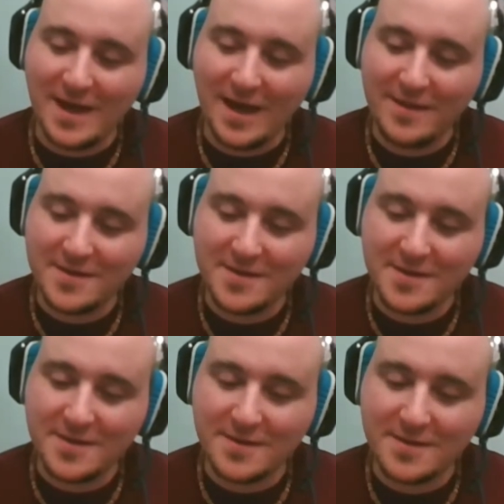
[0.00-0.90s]
And this
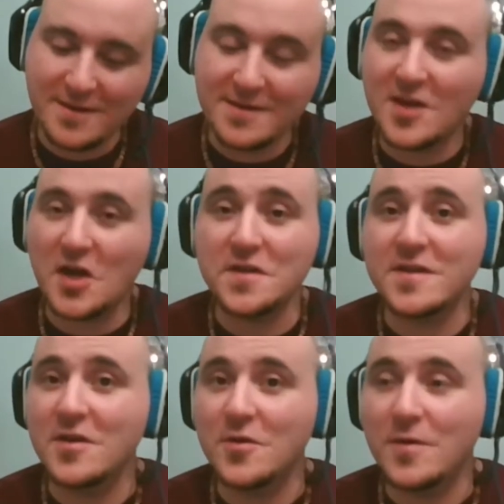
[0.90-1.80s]
is
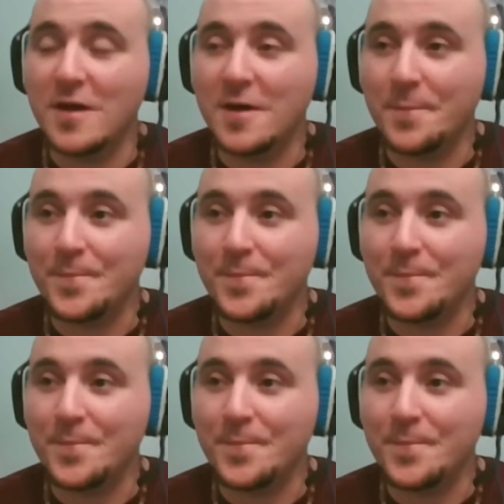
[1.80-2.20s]
also